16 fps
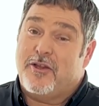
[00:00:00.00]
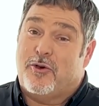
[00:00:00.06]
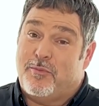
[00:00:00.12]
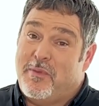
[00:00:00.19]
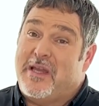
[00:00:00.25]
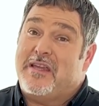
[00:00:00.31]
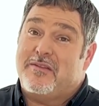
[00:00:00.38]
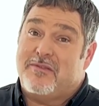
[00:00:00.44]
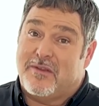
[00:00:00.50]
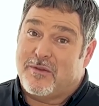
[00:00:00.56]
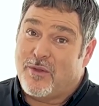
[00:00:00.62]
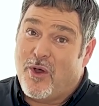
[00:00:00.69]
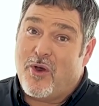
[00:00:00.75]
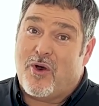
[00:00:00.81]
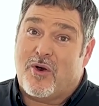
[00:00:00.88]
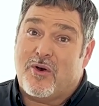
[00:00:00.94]
obeyed the
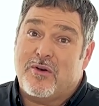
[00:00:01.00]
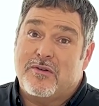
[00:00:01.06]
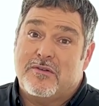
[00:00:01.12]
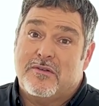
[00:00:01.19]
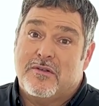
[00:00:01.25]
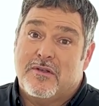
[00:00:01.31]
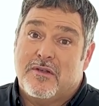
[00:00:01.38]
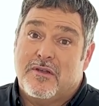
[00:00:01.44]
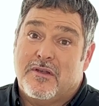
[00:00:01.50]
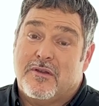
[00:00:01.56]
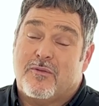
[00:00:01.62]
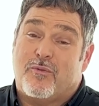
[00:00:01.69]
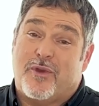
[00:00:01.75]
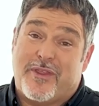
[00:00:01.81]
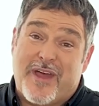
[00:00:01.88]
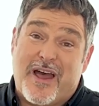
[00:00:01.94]
law
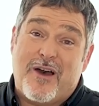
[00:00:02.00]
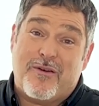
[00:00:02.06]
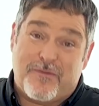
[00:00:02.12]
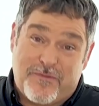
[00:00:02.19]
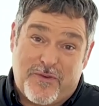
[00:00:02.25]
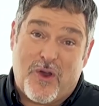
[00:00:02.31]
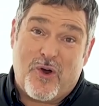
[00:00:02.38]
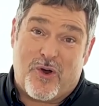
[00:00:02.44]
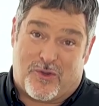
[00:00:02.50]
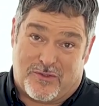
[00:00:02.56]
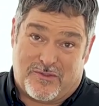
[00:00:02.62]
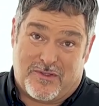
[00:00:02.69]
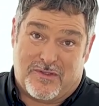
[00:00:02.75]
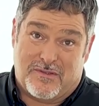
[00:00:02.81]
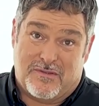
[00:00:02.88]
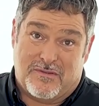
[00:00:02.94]
without
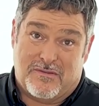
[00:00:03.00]
fault.